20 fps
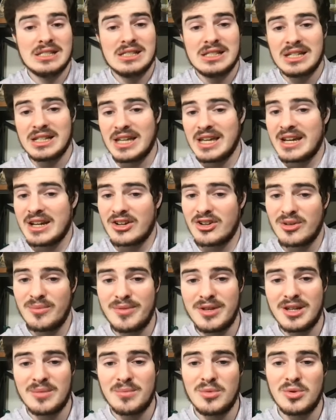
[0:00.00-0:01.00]
again, it could
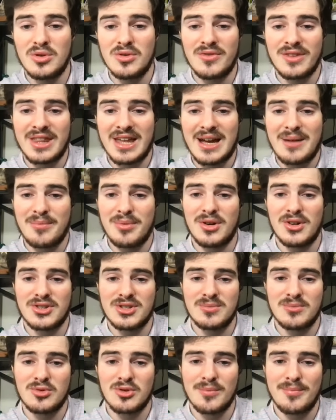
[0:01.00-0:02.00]
be a move that
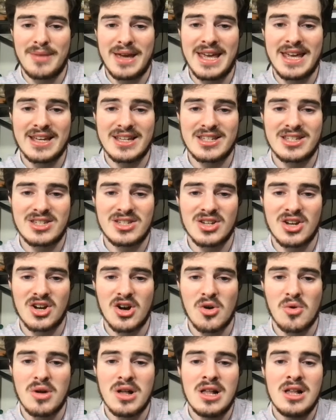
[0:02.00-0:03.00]
Baltimore makes.
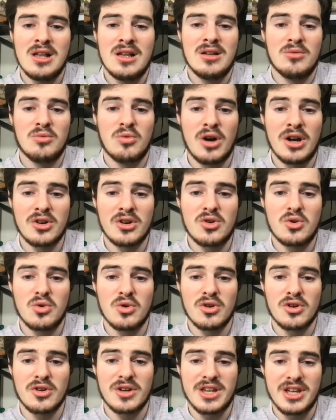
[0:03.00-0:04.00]
So one
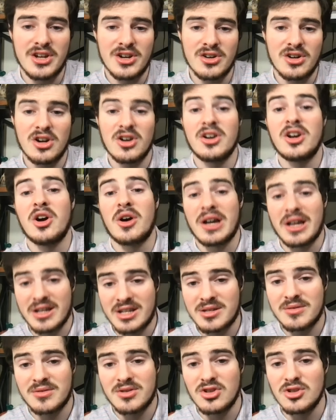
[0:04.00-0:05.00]
corner here, or no,
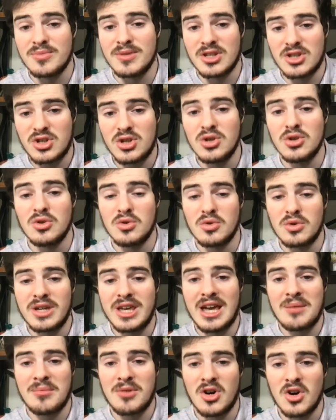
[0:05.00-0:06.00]
excuse me, two,
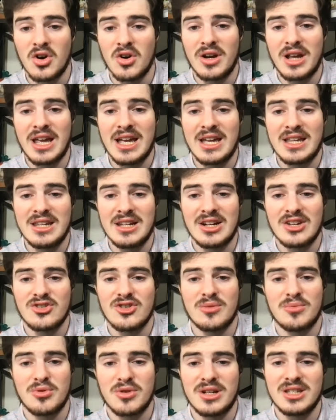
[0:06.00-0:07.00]
Cam Hart and
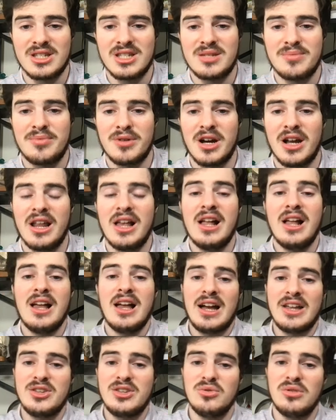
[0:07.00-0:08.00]
De'Andre Prince, but
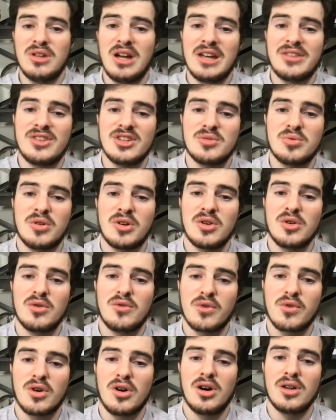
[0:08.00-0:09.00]
I do like this one
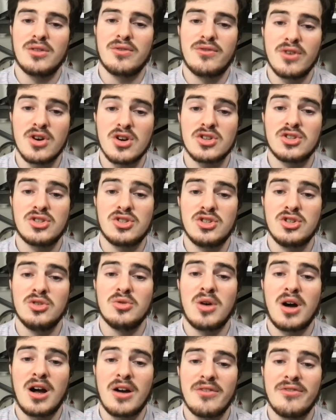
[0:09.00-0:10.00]
overall. The first two
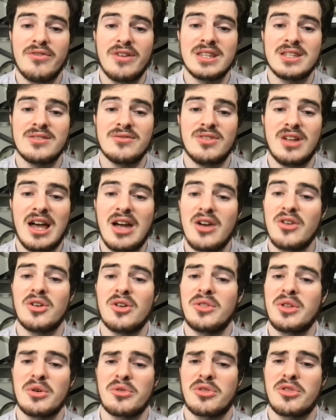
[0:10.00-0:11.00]
offensive line, or no,
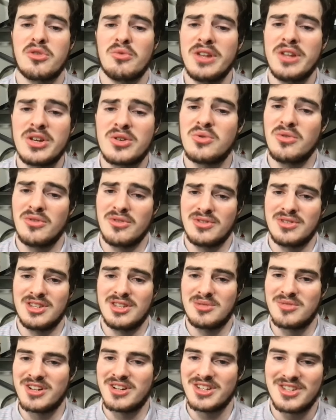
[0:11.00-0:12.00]
there are three corners in this
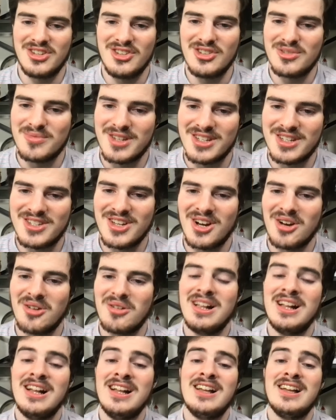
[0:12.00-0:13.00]
one, excuse me. So
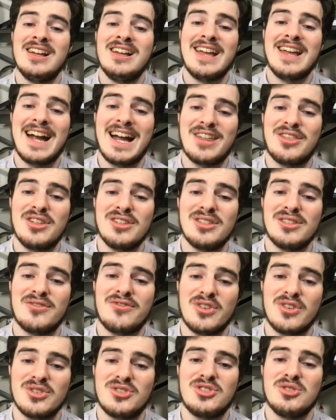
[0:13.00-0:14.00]
yeah, I think the
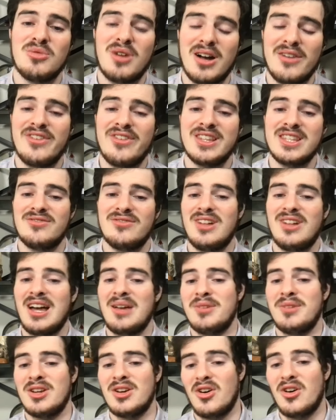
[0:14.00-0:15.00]
first two offensive
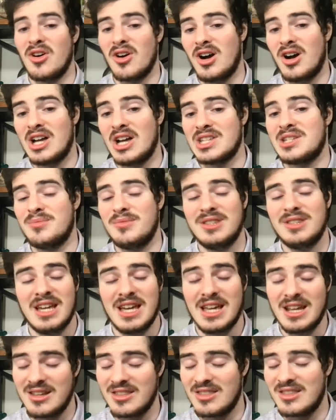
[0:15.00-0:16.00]
linemen are awesome, and
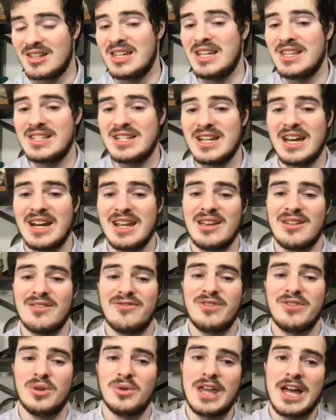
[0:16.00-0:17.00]
then the needs kind of get
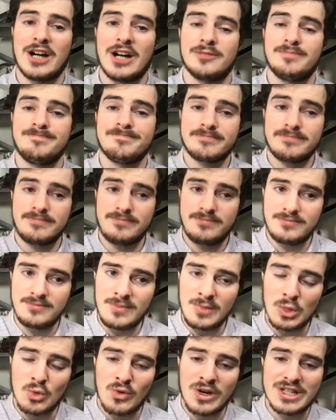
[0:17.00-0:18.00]
filled out
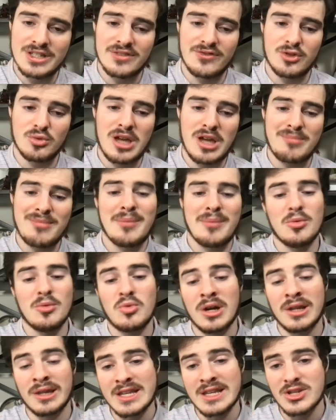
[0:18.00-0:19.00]
the rest of the way. Maybe
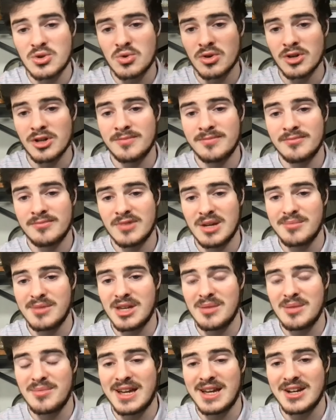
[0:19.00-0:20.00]
one less corner, right?
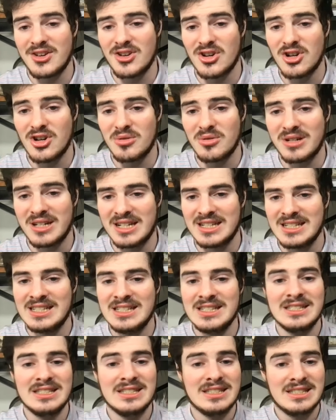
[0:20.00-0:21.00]
Maybe I'd go and
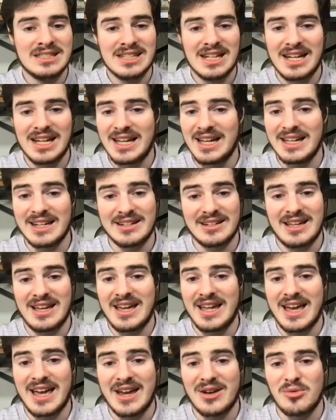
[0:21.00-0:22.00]

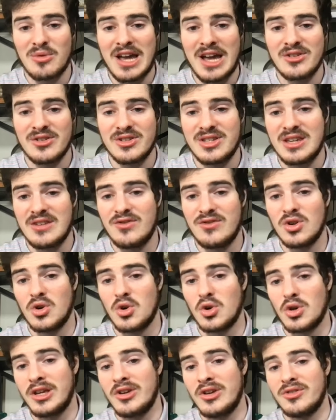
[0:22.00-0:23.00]
add a wide receiver
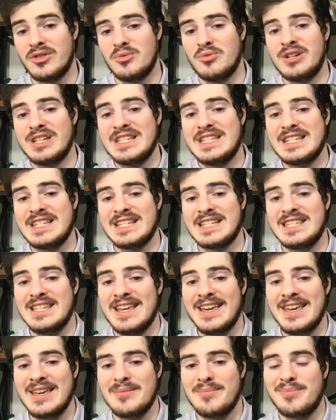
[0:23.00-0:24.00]
earlier than
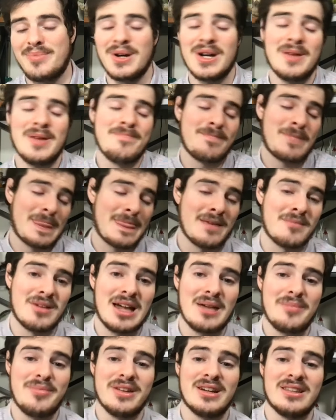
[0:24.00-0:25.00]
168, but in my
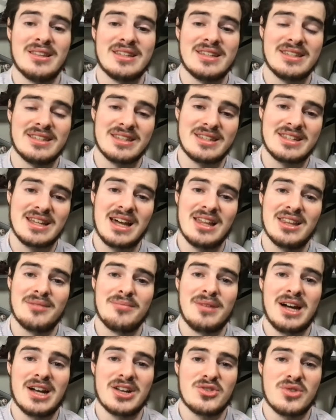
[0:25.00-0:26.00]
opinion, this is a solid
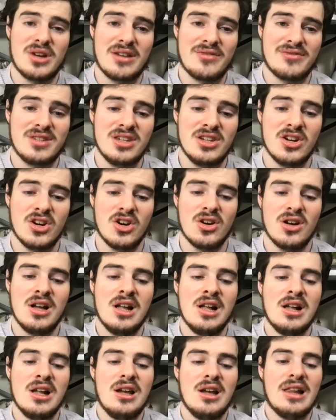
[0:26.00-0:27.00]
mock draft here.
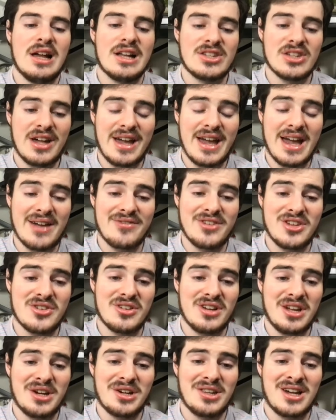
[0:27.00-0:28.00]
That's all I have here
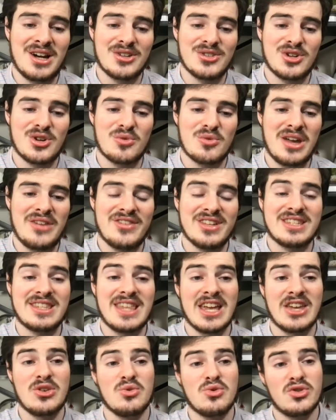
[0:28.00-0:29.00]
today on Locked On Ravens.
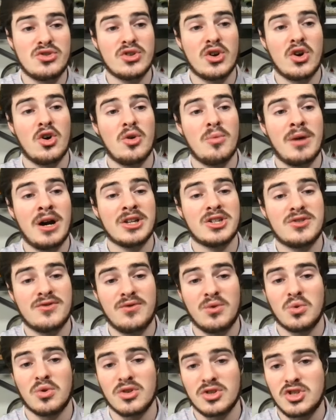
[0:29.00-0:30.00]
Thank you so much
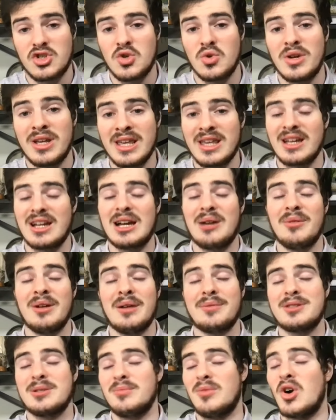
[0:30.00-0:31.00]
for tuning in. Coming
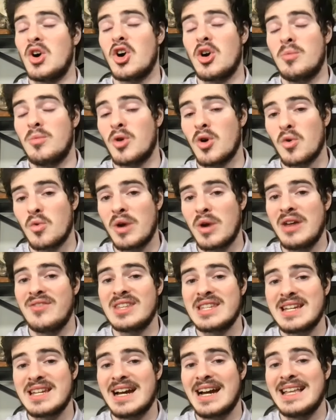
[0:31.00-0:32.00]
up tomorrow, more
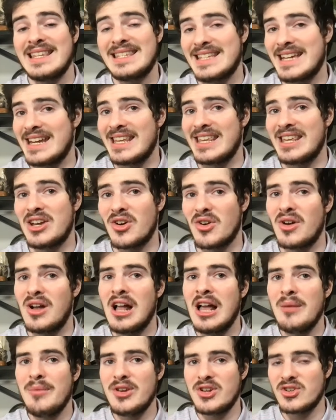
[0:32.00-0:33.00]
Ravens content here.
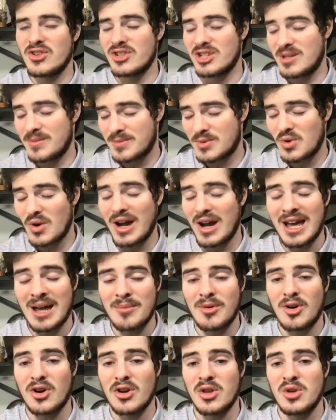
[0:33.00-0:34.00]
Be sure to subscribe
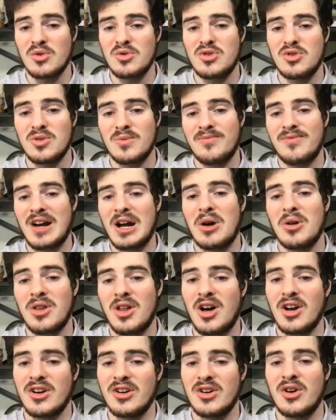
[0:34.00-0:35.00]
on YouTube, follow
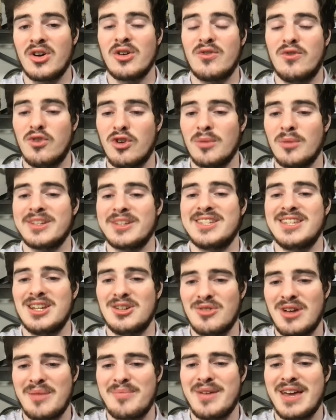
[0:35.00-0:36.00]
along in audio form. I'll see you
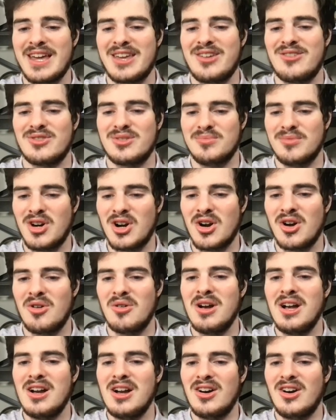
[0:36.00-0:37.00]
right back here
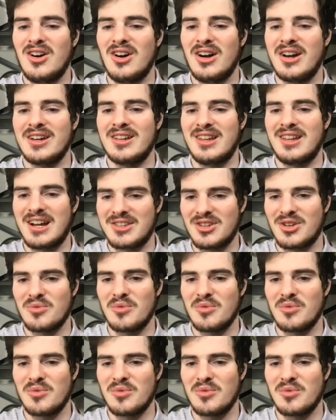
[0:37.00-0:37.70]
tomorrow on Locked On